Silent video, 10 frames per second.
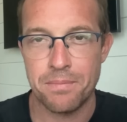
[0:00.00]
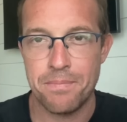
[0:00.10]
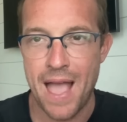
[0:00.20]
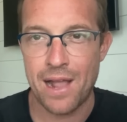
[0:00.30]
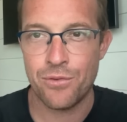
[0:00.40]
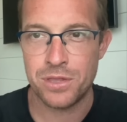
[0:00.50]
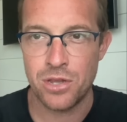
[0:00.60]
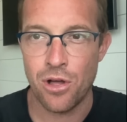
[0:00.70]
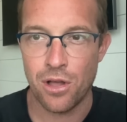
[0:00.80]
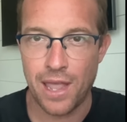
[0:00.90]
Back with the
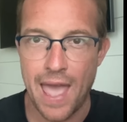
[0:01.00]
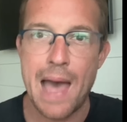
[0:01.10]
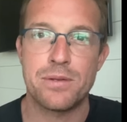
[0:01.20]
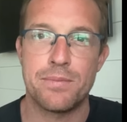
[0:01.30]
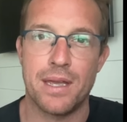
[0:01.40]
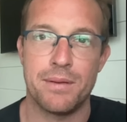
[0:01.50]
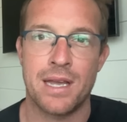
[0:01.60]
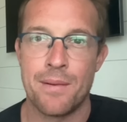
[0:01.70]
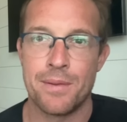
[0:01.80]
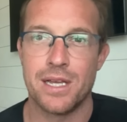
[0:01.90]
all caps, baby.
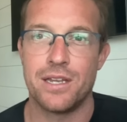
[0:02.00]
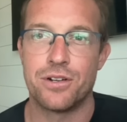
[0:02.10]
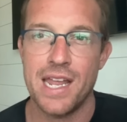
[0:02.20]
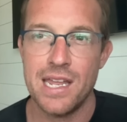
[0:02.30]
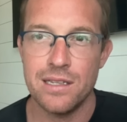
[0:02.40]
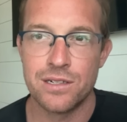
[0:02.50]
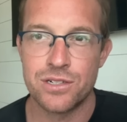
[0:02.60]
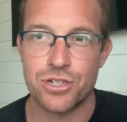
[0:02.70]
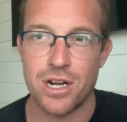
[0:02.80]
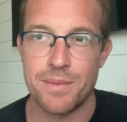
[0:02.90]
Kamala and her
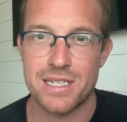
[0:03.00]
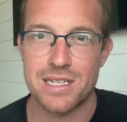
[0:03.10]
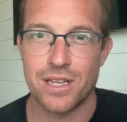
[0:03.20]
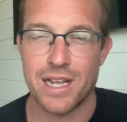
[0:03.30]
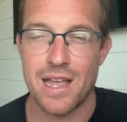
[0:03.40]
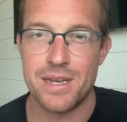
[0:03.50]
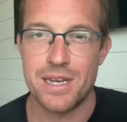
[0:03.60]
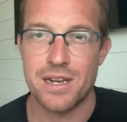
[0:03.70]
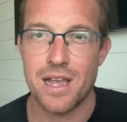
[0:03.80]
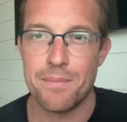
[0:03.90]
handlers are trying to make it sound like I'm an
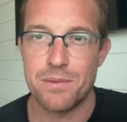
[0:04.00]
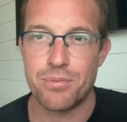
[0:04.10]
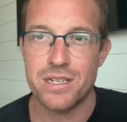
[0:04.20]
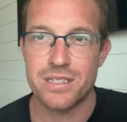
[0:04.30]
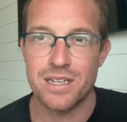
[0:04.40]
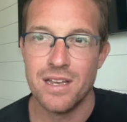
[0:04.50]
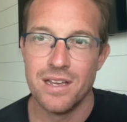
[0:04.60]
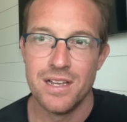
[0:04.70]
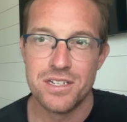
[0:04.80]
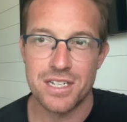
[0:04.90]
incumbent president,
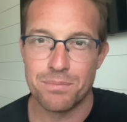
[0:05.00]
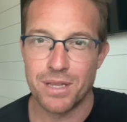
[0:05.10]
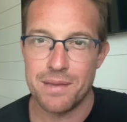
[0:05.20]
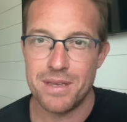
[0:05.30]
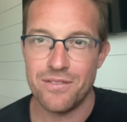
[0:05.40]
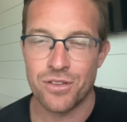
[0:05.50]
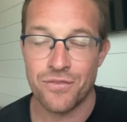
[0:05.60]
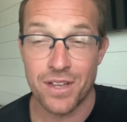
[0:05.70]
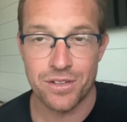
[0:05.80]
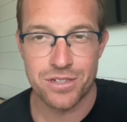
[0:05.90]
so they can blame me for the
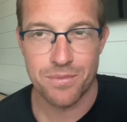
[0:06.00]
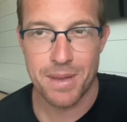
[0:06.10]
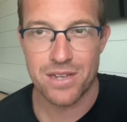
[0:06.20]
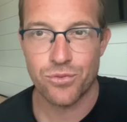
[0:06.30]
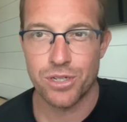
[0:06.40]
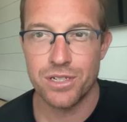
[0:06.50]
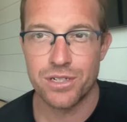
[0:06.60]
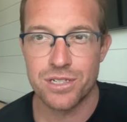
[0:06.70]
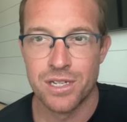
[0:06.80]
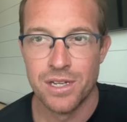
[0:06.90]
failures of the past four
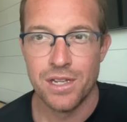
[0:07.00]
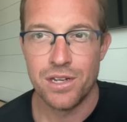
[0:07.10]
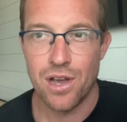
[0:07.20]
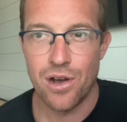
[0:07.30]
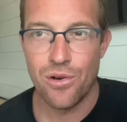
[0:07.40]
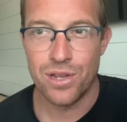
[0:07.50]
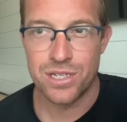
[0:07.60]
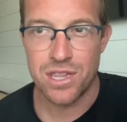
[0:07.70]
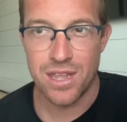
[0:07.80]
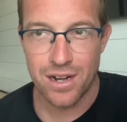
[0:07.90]
years. No,
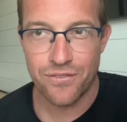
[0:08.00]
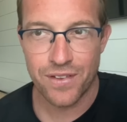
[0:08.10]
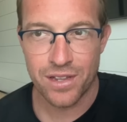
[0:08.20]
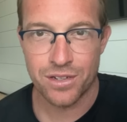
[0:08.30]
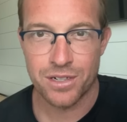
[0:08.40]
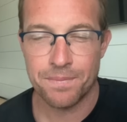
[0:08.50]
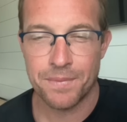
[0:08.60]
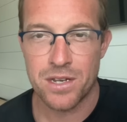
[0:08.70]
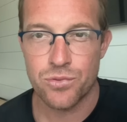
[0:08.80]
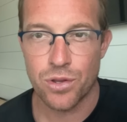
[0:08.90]
it's their failure,
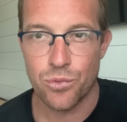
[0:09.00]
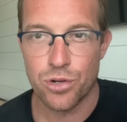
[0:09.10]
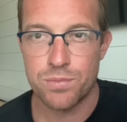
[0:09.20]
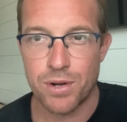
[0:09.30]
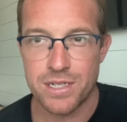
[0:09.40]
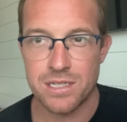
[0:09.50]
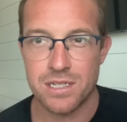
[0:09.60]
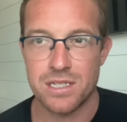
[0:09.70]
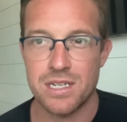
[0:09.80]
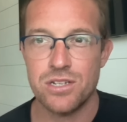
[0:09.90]
and it's one of the worst
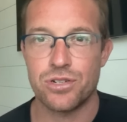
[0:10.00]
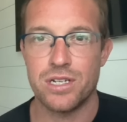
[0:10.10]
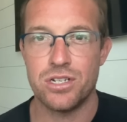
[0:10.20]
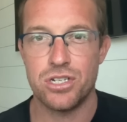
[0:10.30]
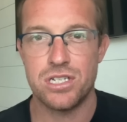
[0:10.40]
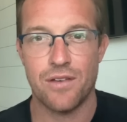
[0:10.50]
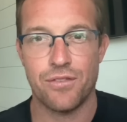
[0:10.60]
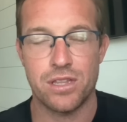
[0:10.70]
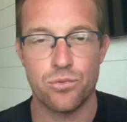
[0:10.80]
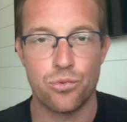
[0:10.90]
presidencies in history, and she's
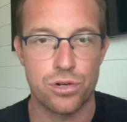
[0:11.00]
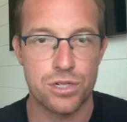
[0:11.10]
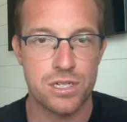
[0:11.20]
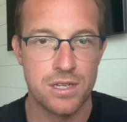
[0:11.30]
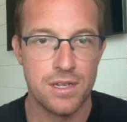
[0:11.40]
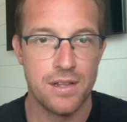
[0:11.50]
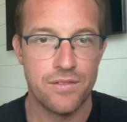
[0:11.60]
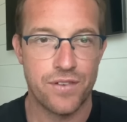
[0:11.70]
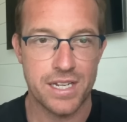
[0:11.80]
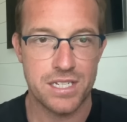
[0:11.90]
definitely the worst
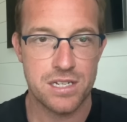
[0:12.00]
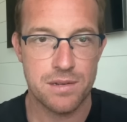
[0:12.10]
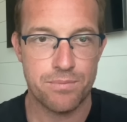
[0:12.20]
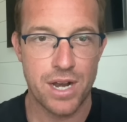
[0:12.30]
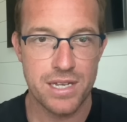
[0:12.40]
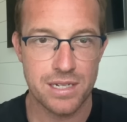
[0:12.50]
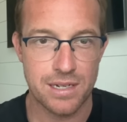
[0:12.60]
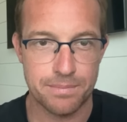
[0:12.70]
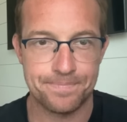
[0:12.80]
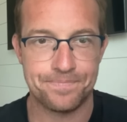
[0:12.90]
vice
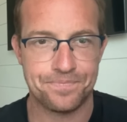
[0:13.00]
president.